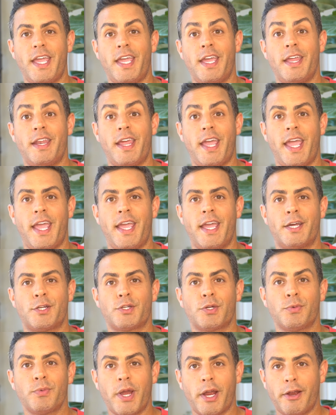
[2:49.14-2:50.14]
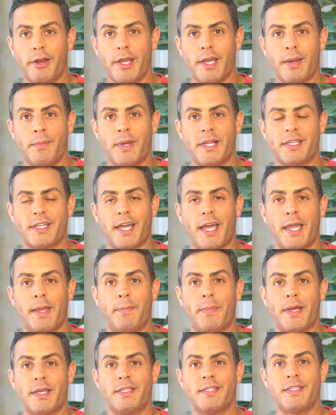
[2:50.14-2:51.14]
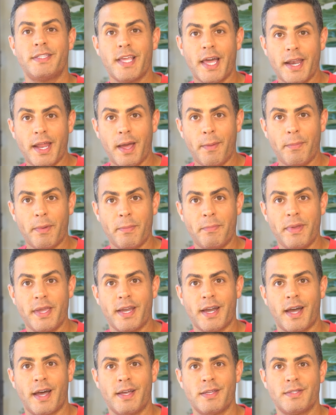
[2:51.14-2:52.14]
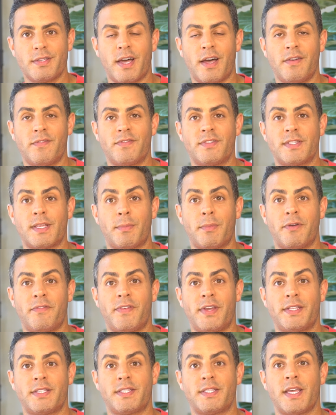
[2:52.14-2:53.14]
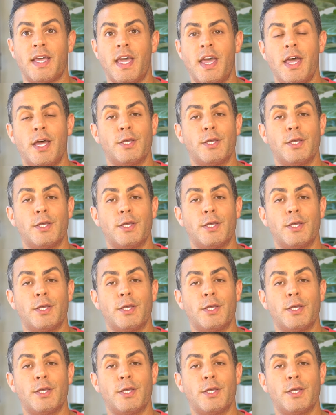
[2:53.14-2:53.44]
in a terrarium type setup because of some of its